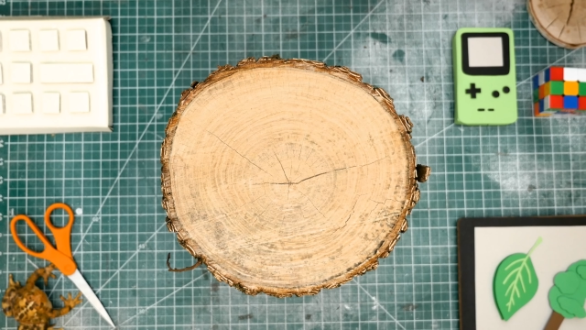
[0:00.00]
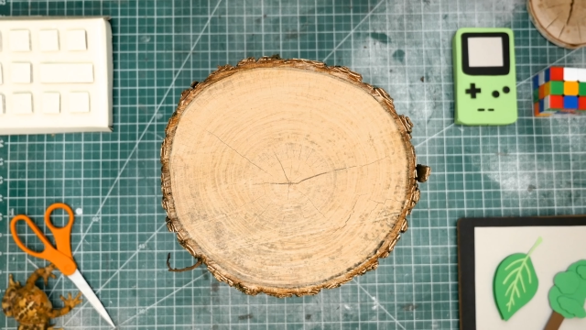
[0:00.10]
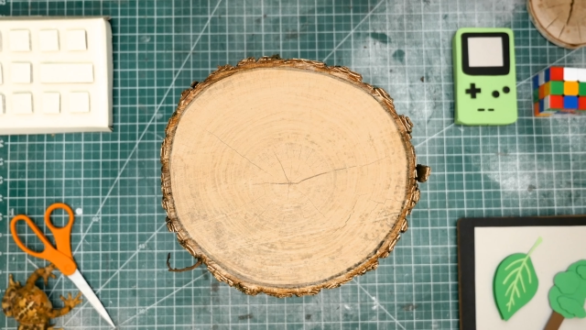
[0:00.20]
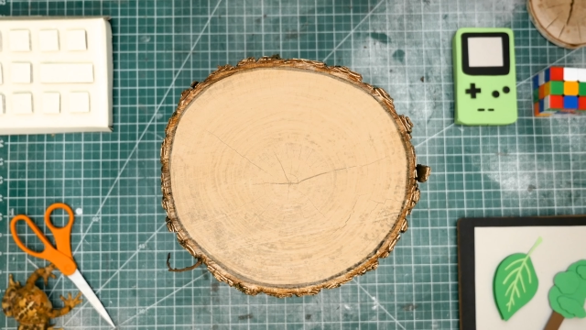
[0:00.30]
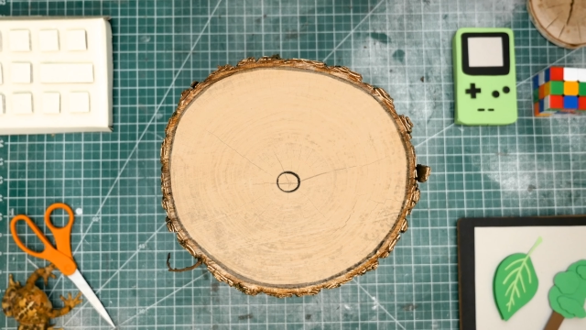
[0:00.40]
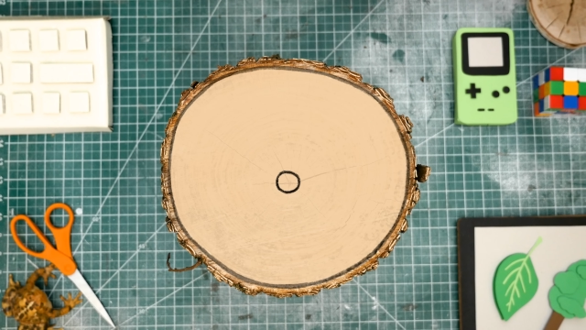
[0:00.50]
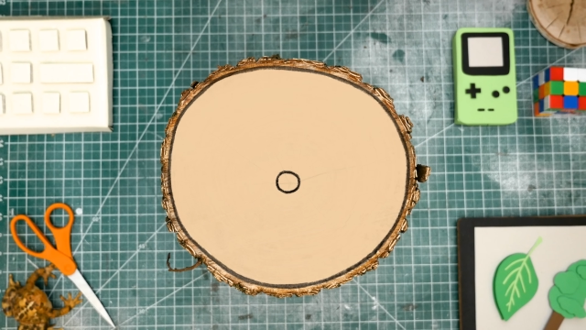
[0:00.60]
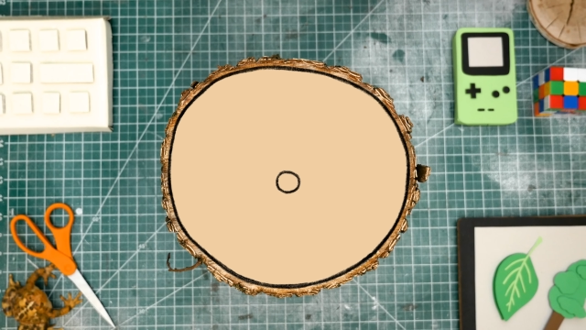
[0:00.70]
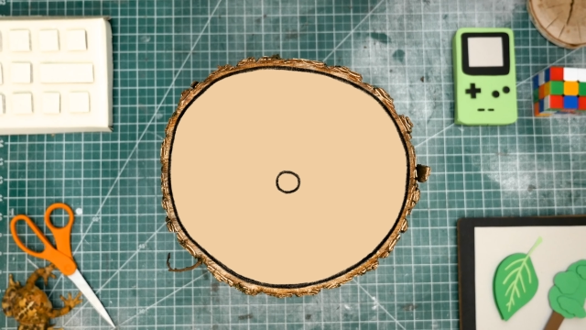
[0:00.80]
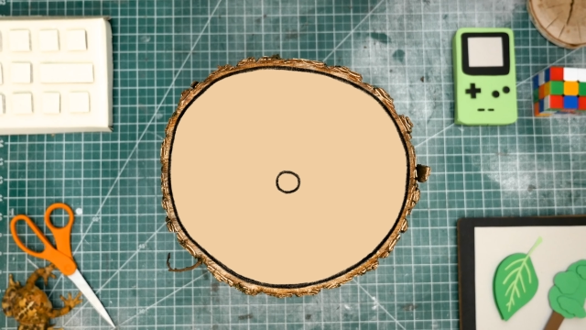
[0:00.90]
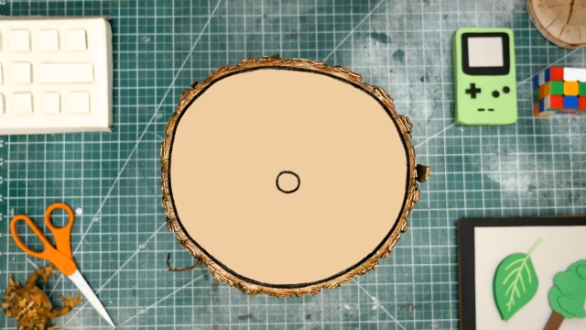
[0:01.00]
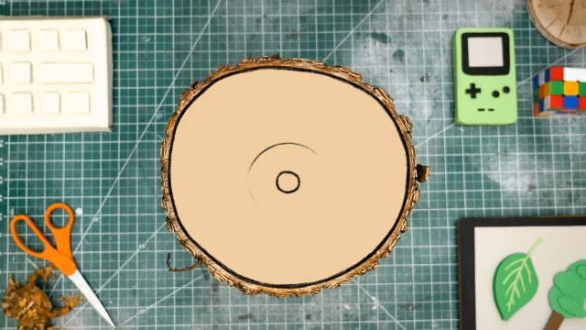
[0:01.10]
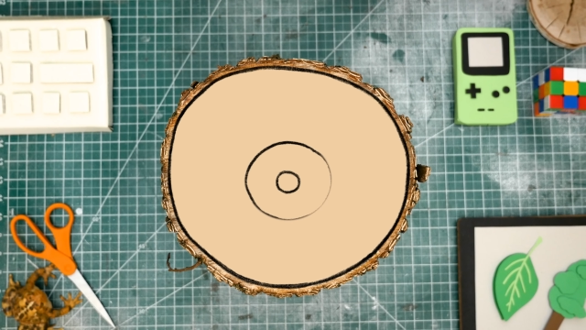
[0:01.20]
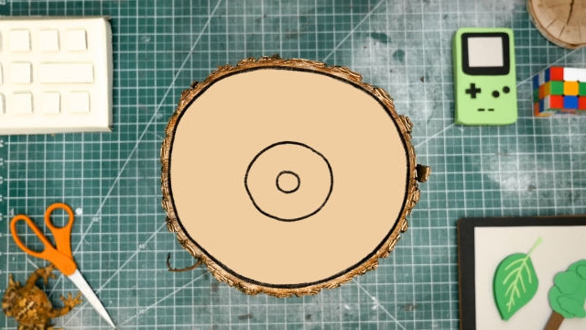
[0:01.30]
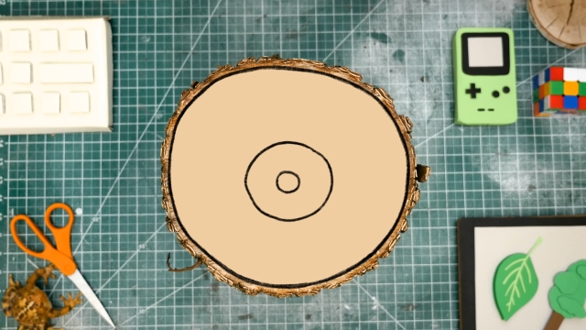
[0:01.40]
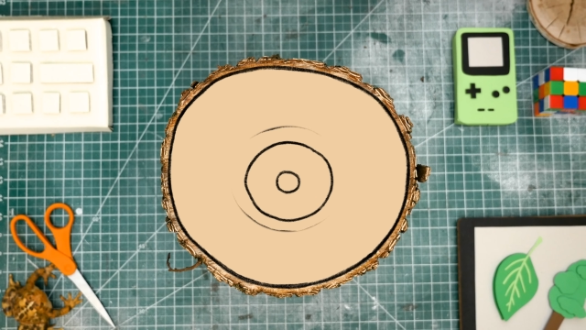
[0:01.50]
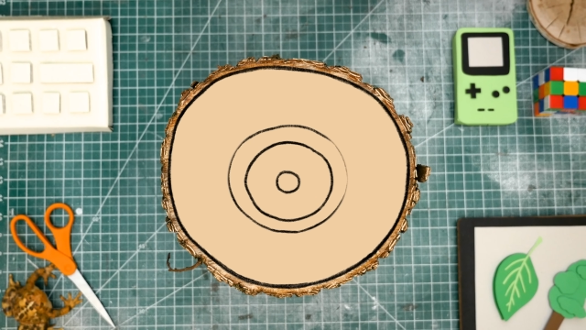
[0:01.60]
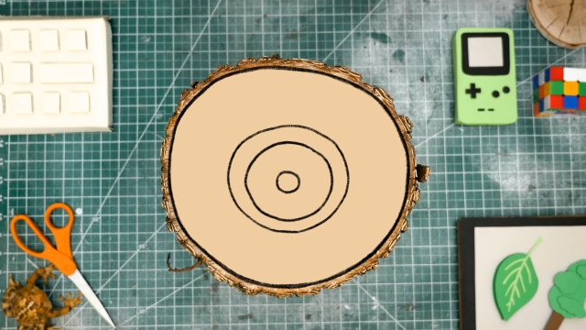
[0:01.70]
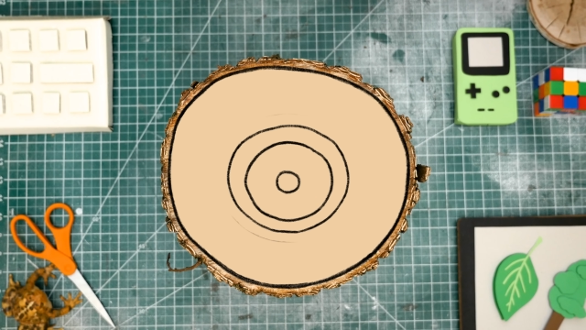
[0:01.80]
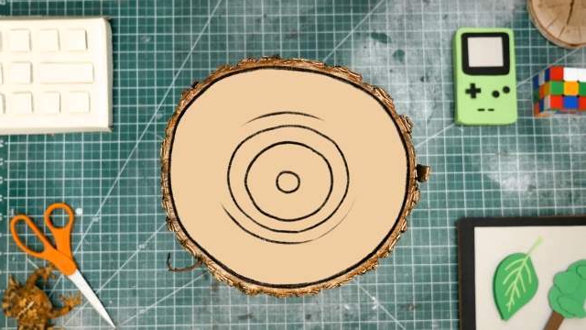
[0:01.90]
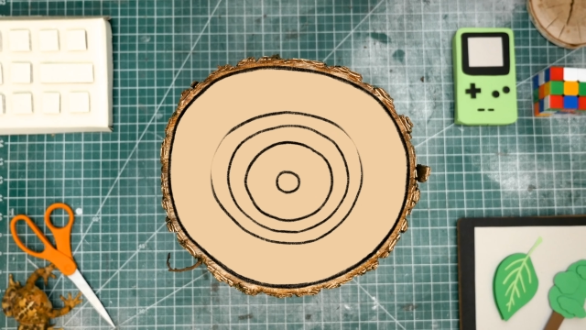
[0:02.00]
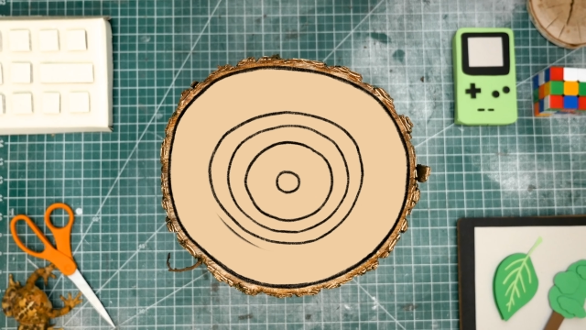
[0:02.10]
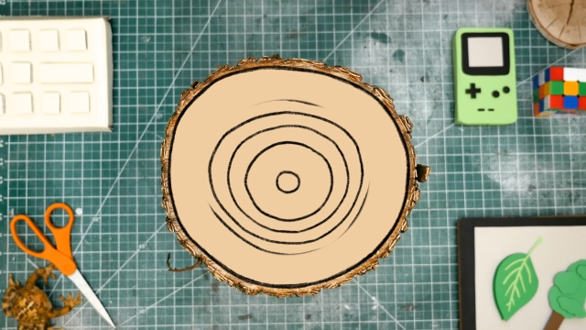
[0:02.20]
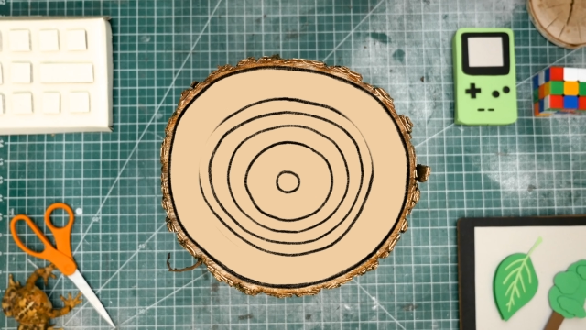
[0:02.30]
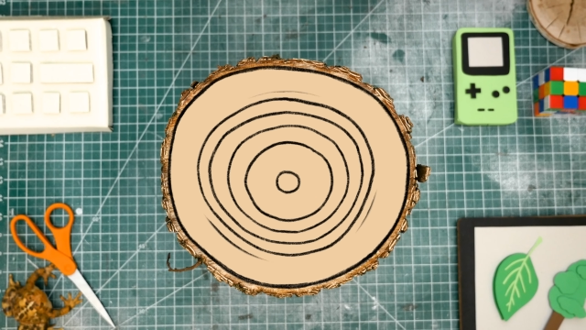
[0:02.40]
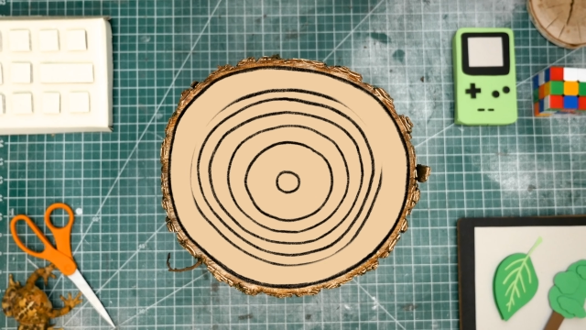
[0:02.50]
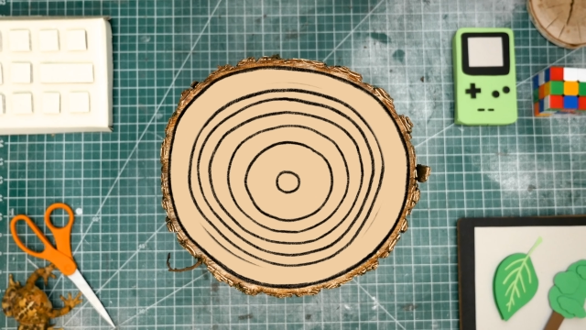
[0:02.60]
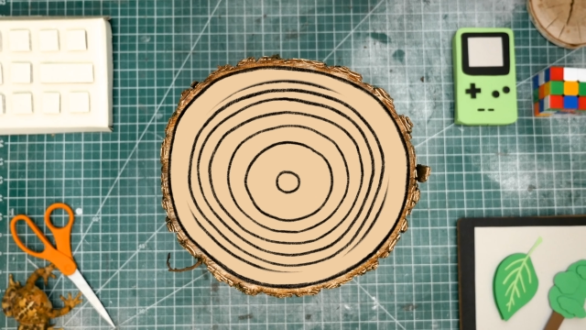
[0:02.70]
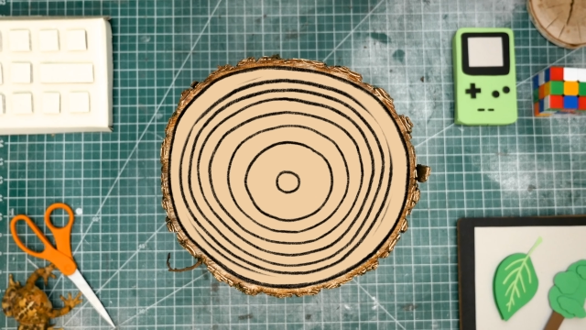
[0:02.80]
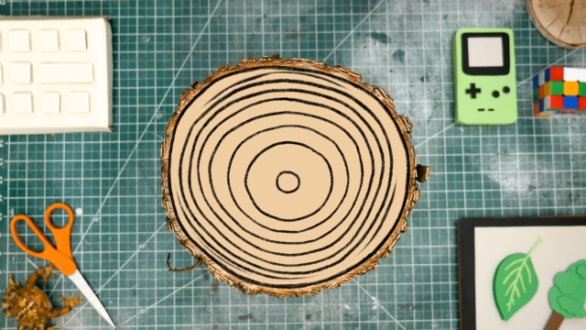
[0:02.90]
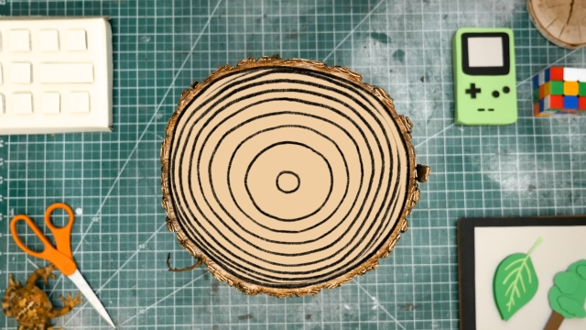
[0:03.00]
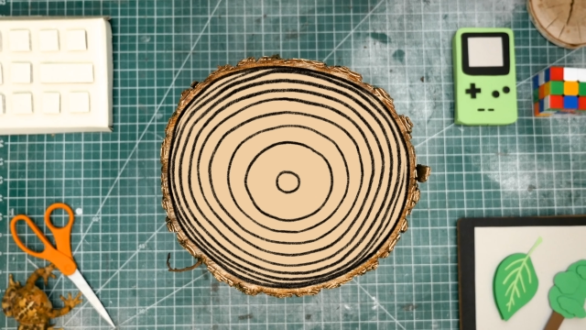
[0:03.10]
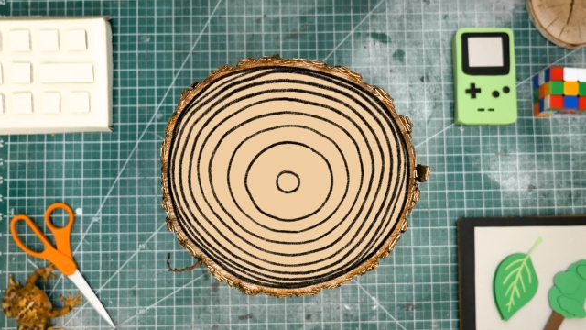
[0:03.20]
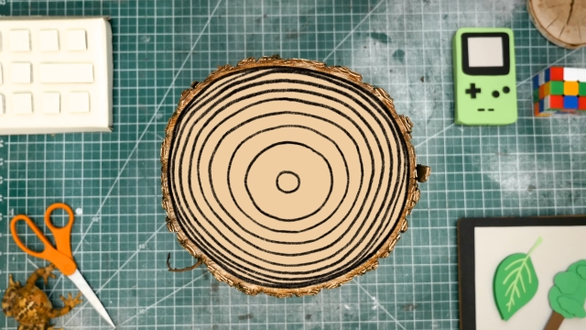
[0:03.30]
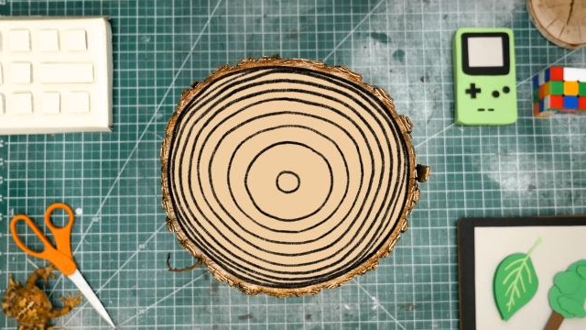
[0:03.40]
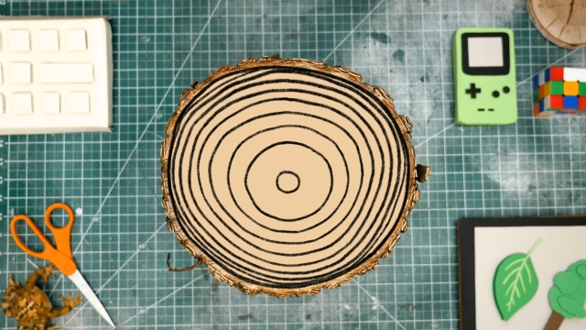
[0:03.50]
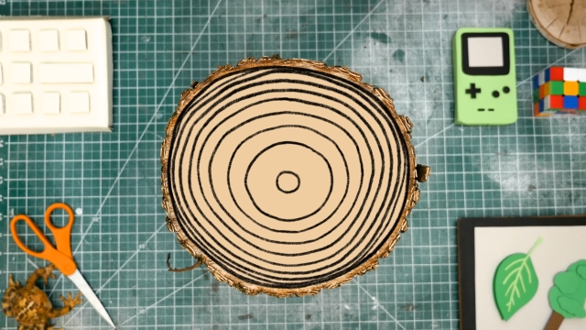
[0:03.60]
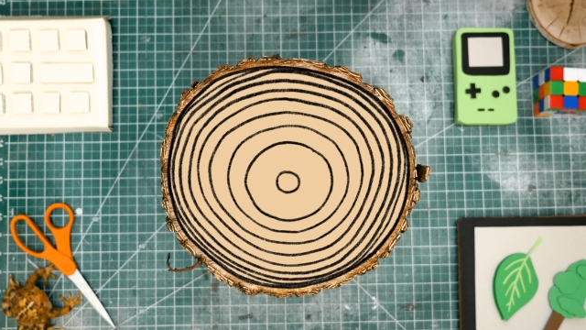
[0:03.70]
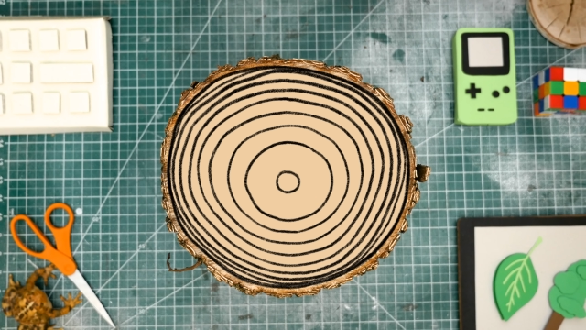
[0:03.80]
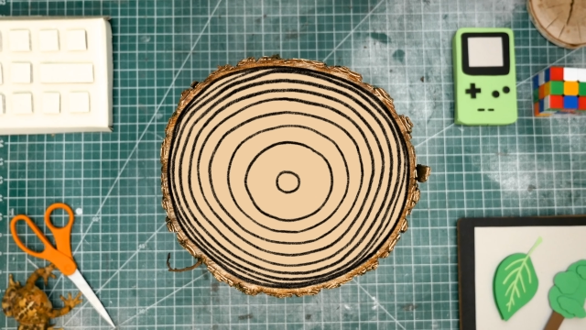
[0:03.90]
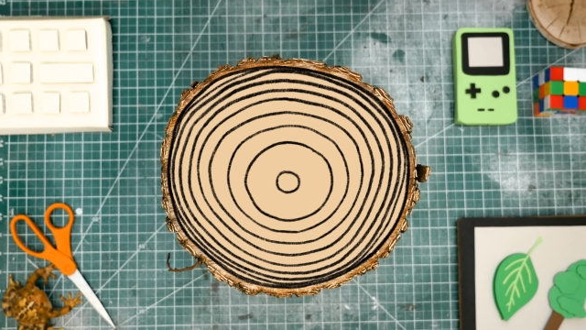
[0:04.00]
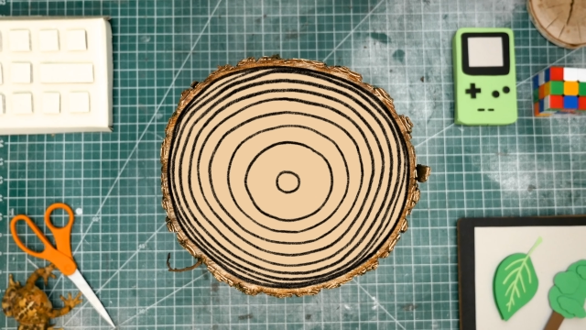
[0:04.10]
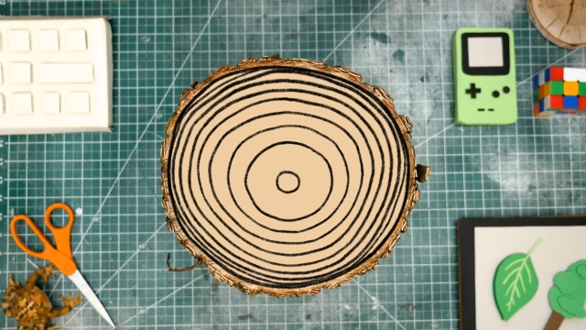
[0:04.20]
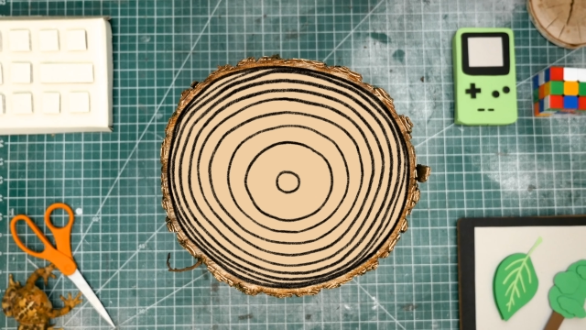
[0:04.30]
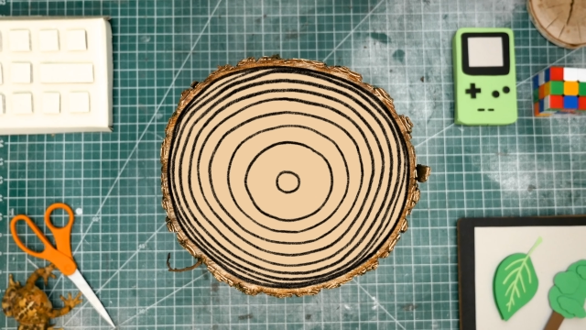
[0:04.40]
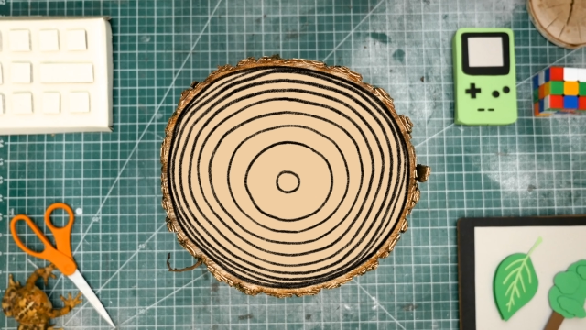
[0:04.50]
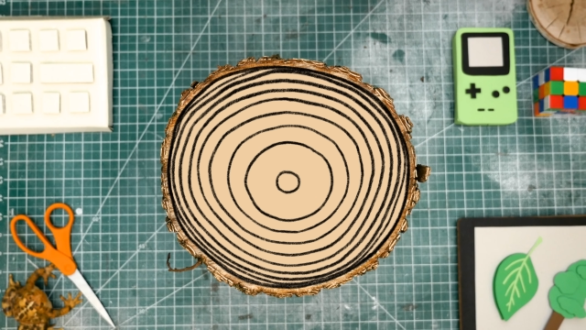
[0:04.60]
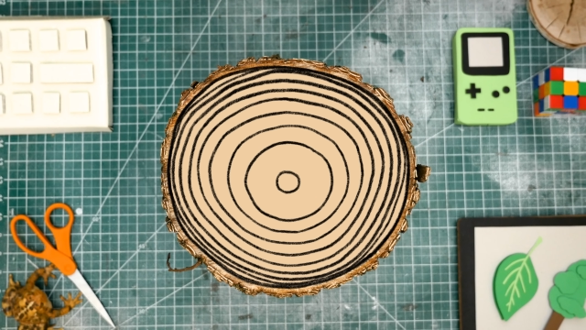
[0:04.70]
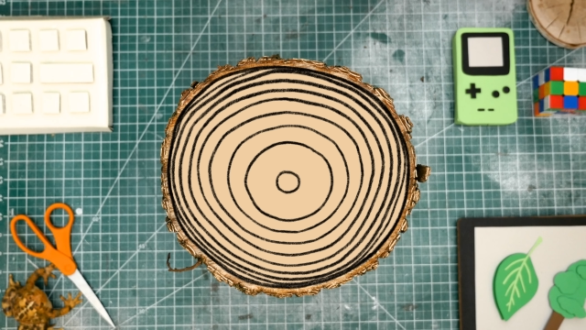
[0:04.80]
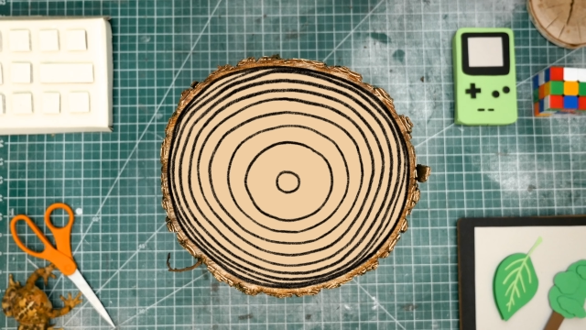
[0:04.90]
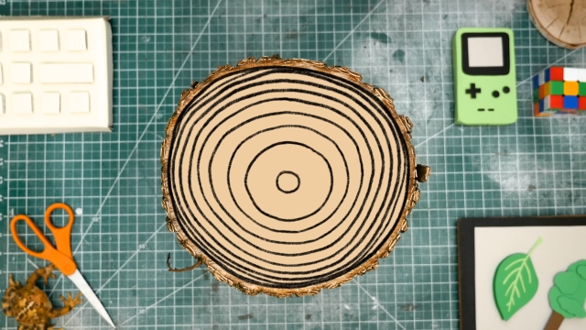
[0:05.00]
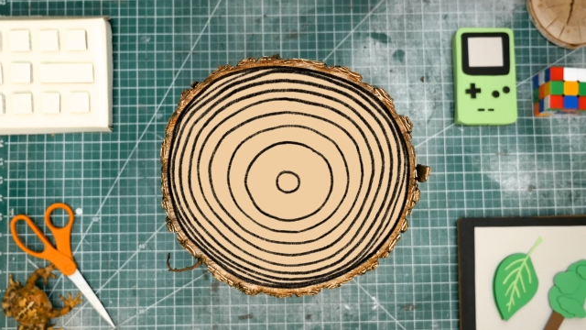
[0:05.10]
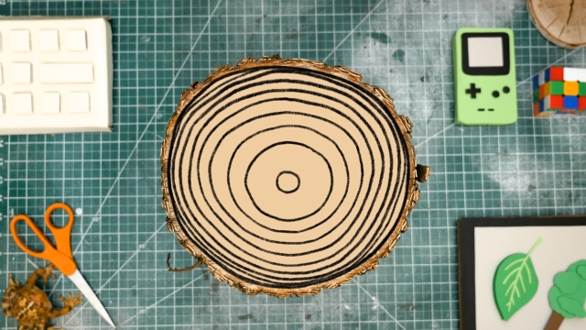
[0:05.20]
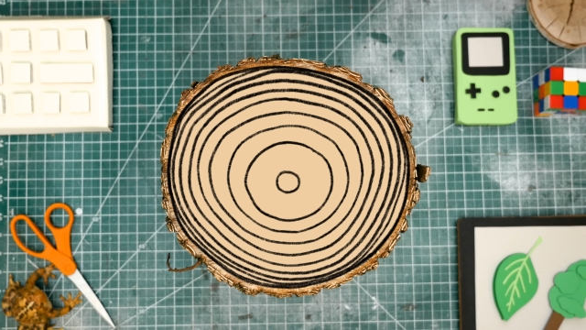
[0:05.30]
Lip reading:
[unreadable: no face in view]